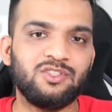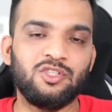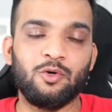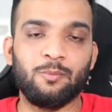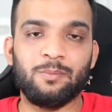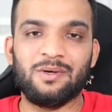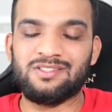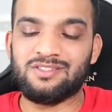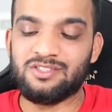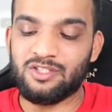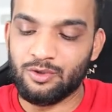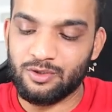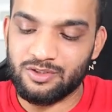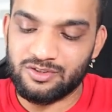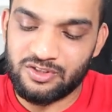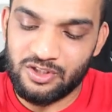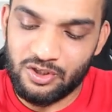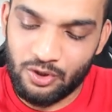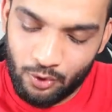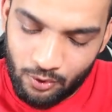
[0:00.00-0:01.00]
0 plus 0
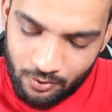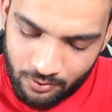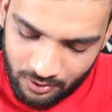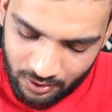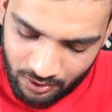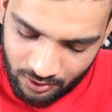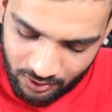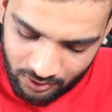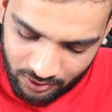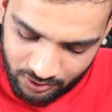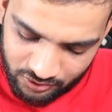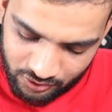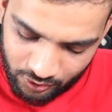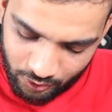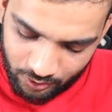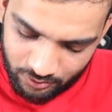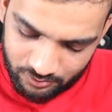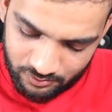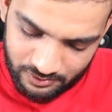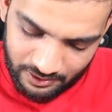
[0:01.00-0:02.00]
is 0.
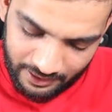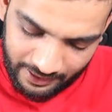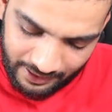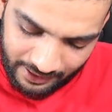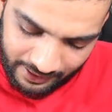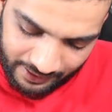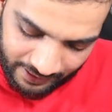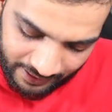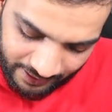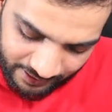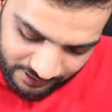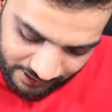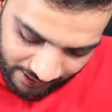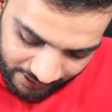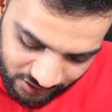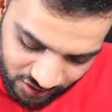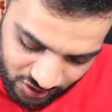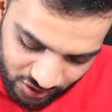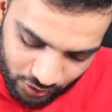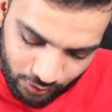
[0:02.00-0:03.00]
So, I'll again
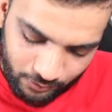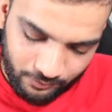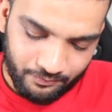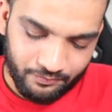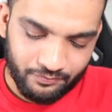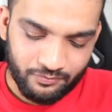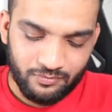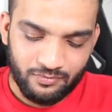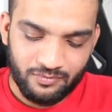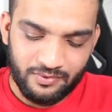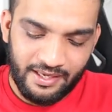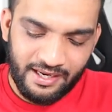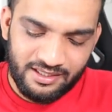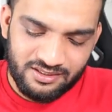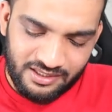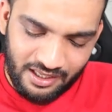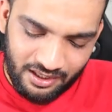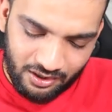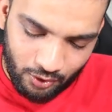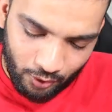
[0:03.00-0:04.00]
assign 0.
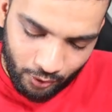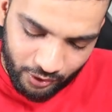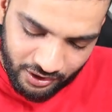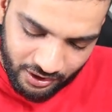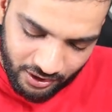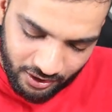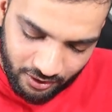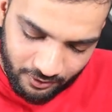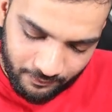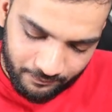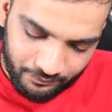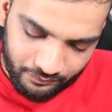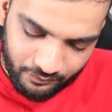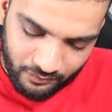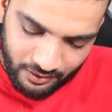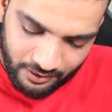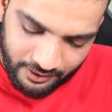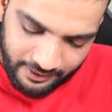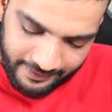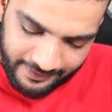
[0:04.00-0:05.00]
Next, I'll go here.
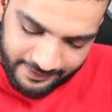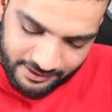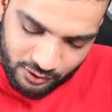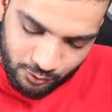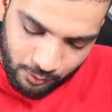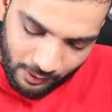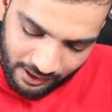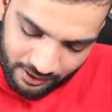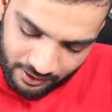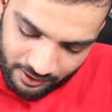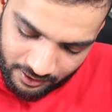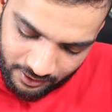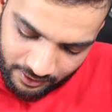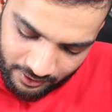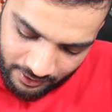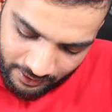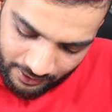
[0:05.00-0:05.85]
It's 1.